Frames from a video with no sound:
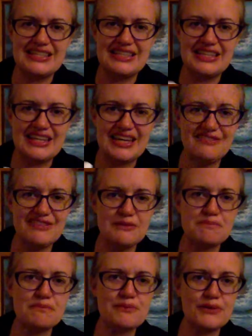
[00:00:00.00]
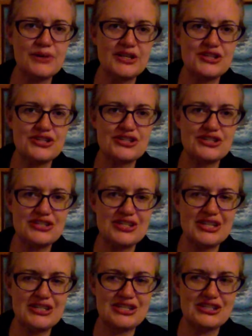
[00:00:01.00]
They have a British
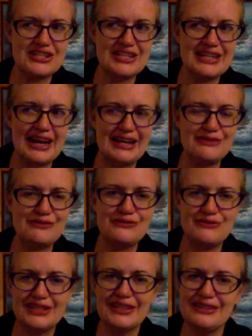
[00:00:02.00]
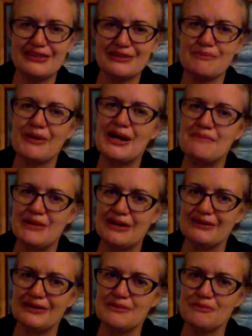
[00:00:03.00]
edition. I feel like they're
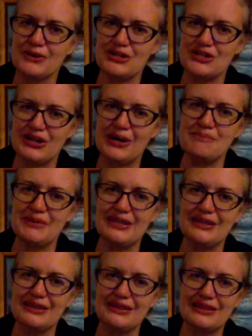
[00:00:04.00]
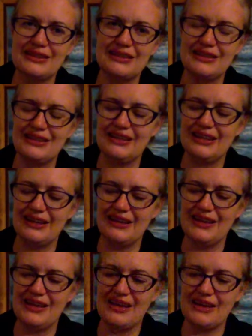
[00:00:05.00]
primarily a British company
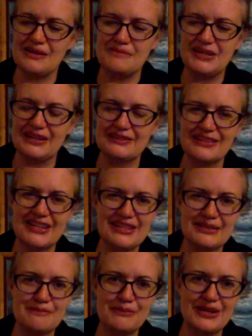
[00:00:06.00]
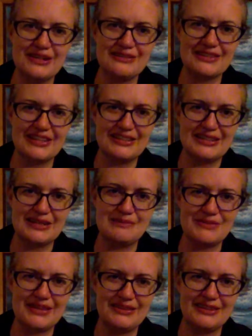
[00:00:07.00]
because a lot of their brands, a lot of
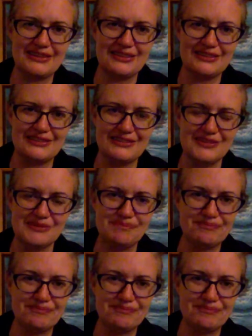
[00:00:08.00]
times, I think they're